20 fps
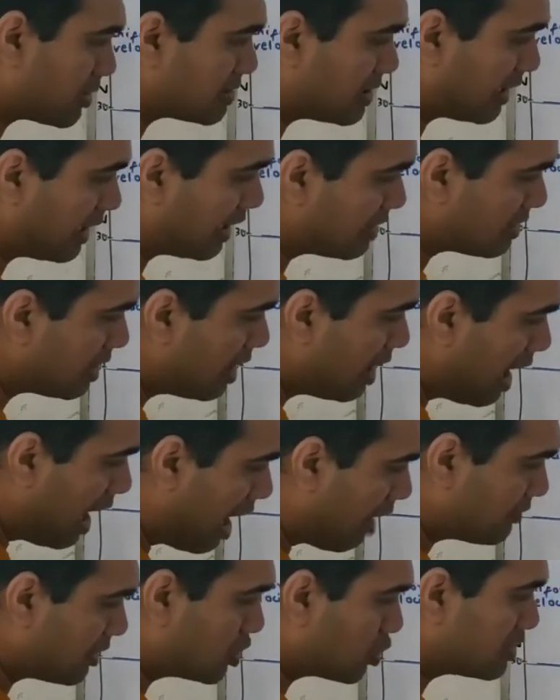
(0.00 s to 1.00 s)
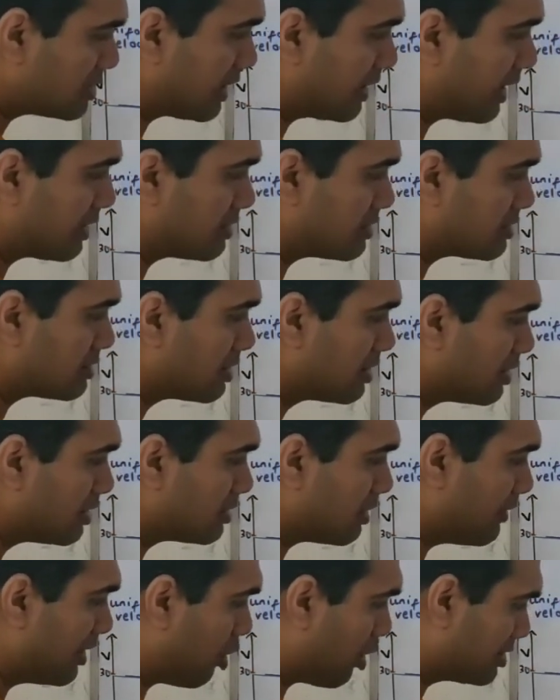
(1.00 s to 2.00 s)
second. After 2 seconds,
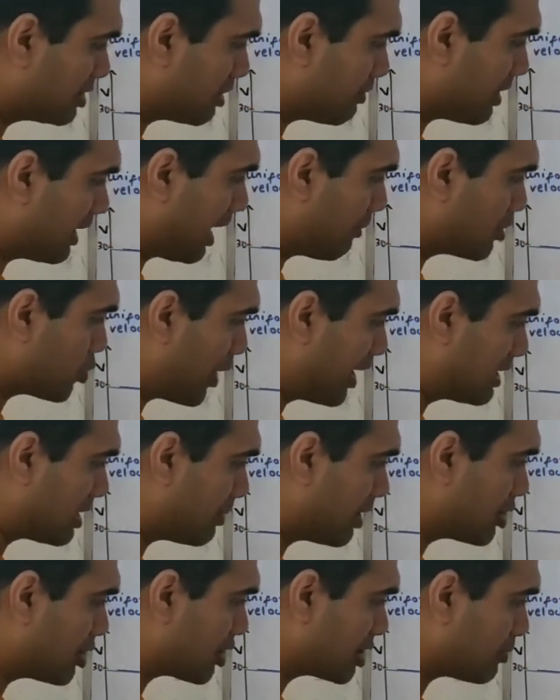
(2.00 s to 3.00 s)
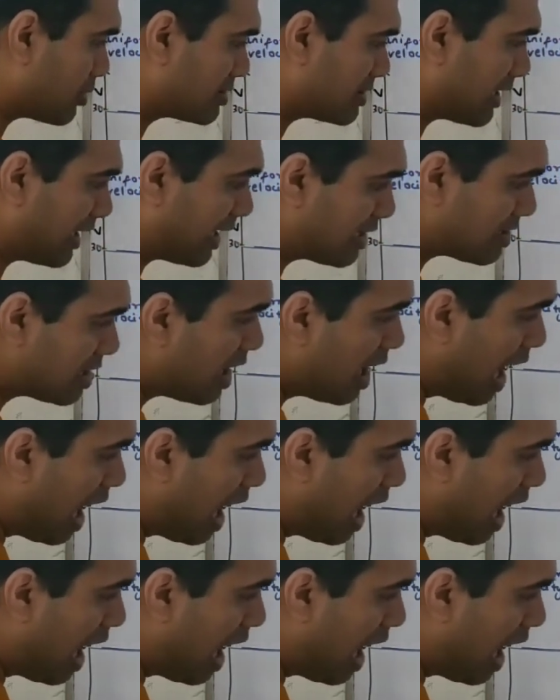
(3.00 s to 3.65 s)
the velocity became 20 meters per second.